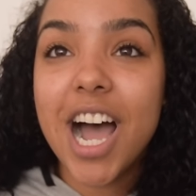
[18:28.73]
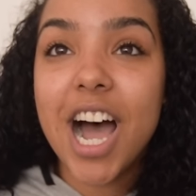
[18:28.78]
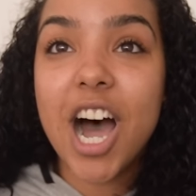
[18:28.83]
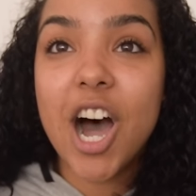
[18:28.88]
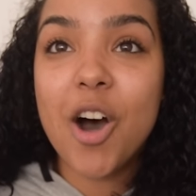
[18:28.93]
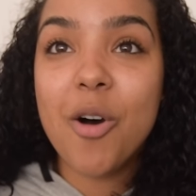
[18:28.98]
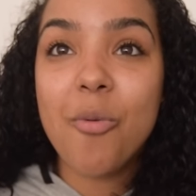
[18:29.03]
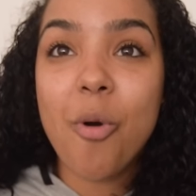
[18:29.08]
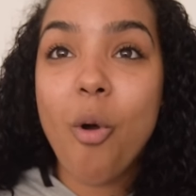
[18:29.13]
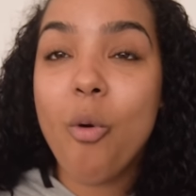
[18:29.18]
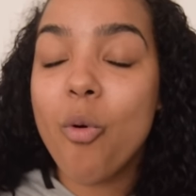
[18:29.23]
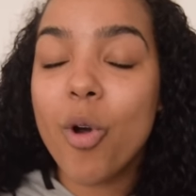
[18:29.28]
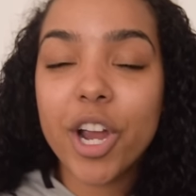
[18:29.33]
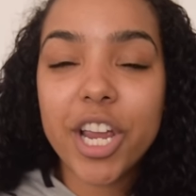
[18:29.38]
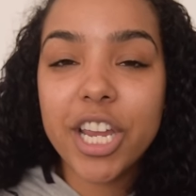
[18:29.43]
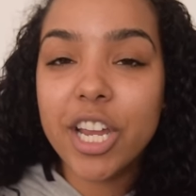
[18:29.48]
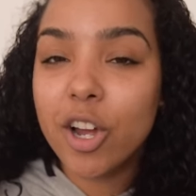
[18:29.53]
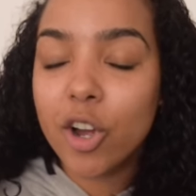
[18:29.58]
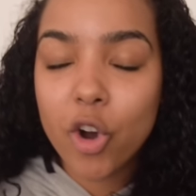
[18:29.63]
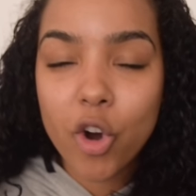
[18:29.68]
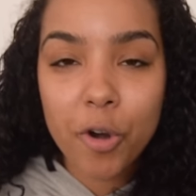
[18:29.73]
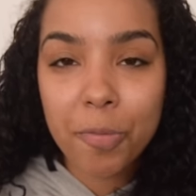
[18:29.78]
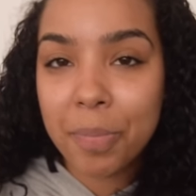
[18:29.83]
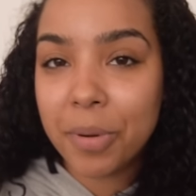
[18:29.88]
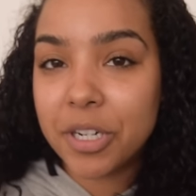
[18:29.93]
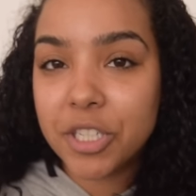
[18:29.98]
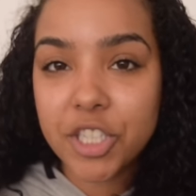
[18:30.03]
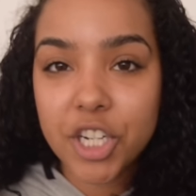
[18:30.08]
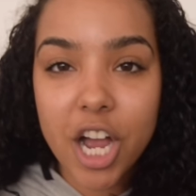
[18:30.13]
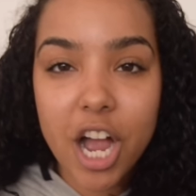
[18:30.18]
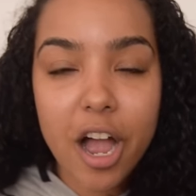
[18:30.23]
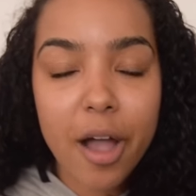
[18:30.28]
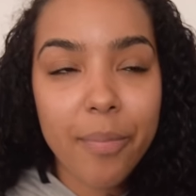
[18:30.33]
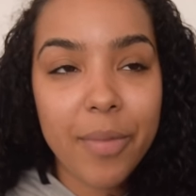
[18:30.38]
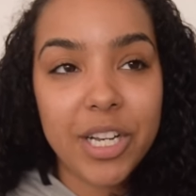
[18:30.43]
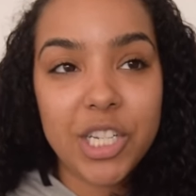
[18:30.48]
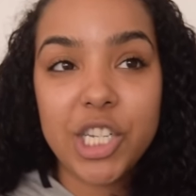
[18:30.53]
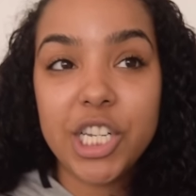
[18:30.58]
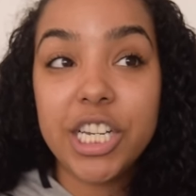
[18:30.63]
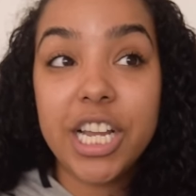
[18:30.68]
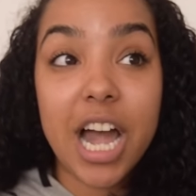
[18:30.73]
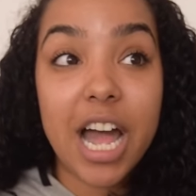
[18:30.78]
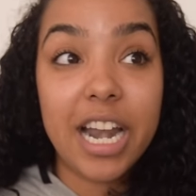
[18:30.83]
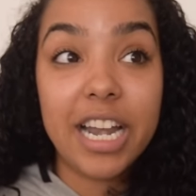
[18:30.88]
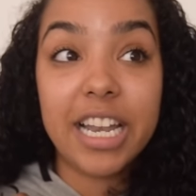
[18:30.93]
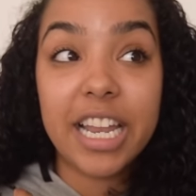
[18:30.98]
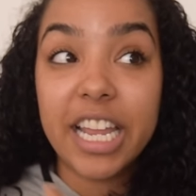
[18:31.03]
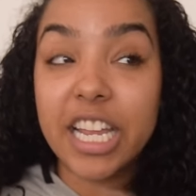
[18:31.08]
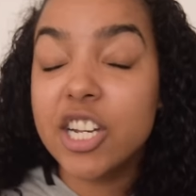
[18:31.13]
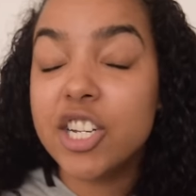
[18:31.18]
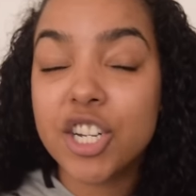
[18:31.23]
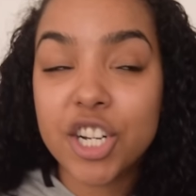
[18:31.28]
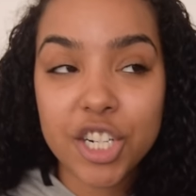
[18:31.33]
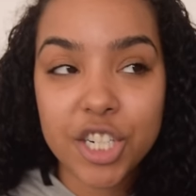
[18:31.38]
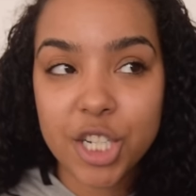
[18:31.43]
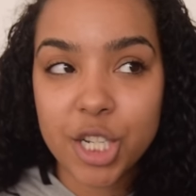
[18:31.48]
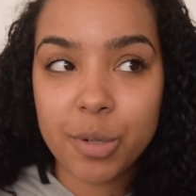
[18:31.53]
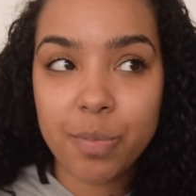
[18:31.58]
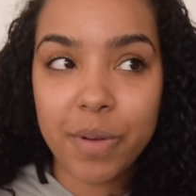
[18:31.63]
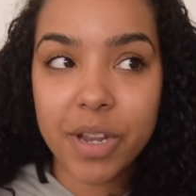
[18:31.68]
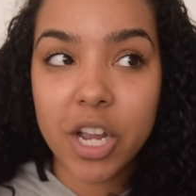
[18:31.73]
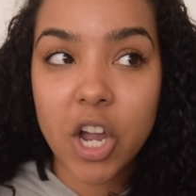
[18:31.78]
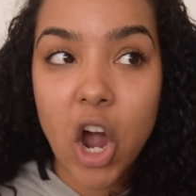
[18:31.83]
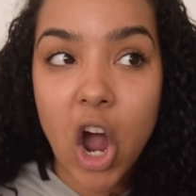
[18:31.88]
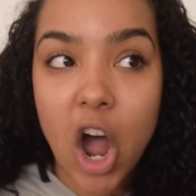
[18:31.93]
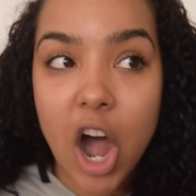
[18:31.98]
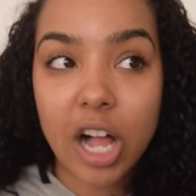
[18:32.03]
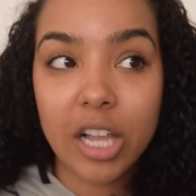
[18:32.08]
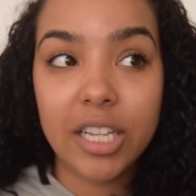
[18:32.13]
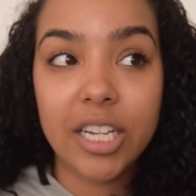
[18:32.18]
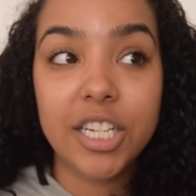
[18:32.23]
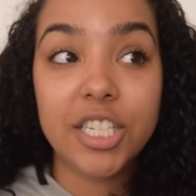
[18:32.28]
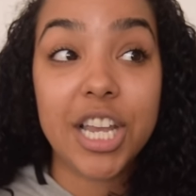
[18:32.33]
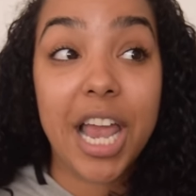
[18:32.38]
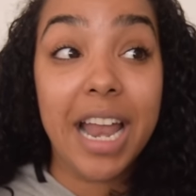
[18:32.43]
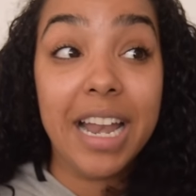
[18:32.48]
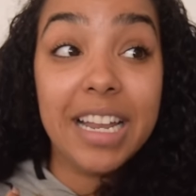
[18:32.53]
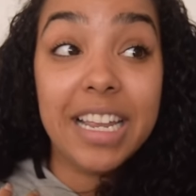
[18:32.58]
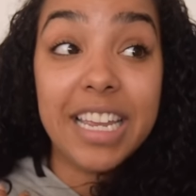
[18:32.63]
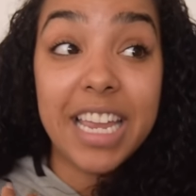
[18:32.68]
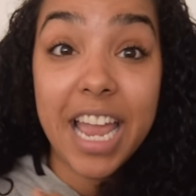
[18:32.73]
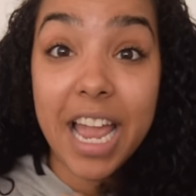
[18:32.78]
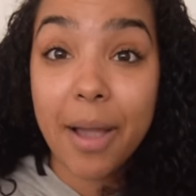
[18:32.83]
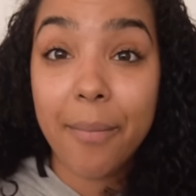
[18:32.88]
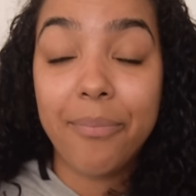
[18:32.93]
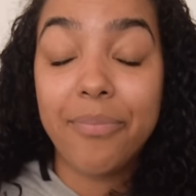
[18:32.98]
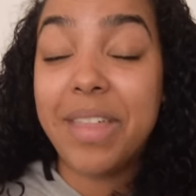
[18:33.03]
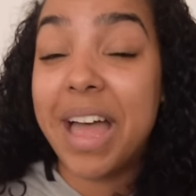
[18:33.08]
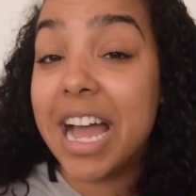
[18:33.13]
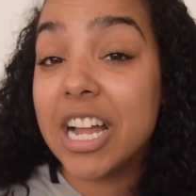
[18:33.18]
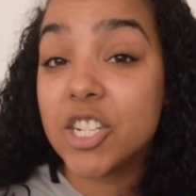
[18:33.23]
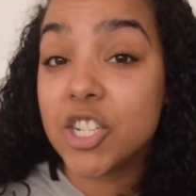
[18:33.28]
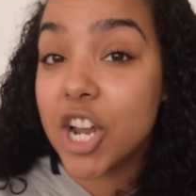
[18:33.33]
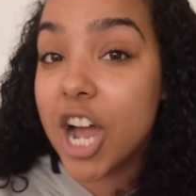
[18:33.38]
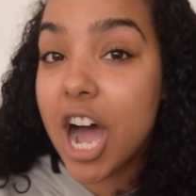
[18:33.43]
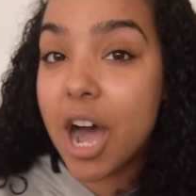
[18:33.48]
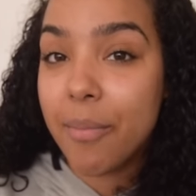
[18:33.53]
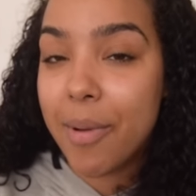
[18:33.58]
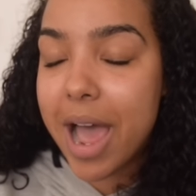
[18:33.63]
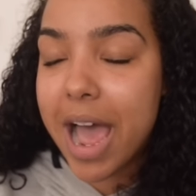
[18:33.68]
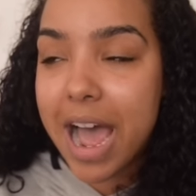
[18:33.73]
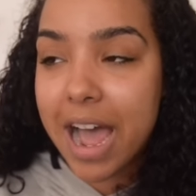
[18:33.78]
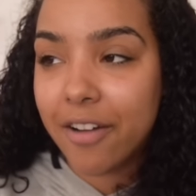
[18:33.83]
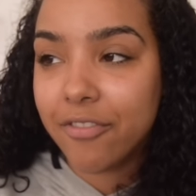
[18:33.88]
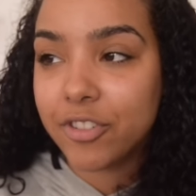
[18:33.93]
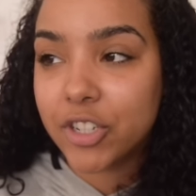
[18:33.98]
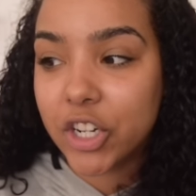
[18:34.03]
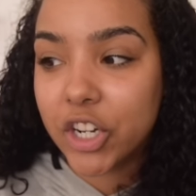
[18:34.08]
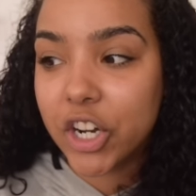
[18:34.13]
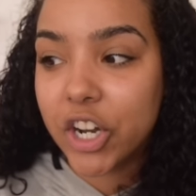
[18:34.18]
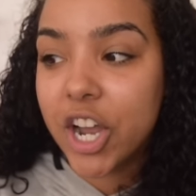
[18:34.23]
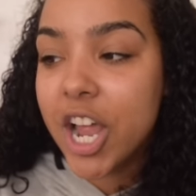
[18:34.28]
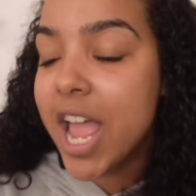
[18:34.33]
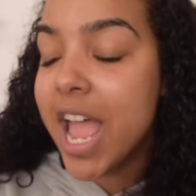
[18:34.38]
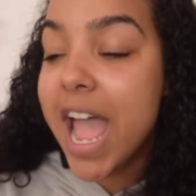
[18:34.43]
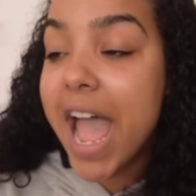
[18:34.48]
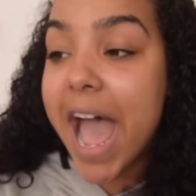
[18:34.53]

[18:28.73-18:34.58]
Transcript: um, working a corporate job that she got an internship in college and kept that job after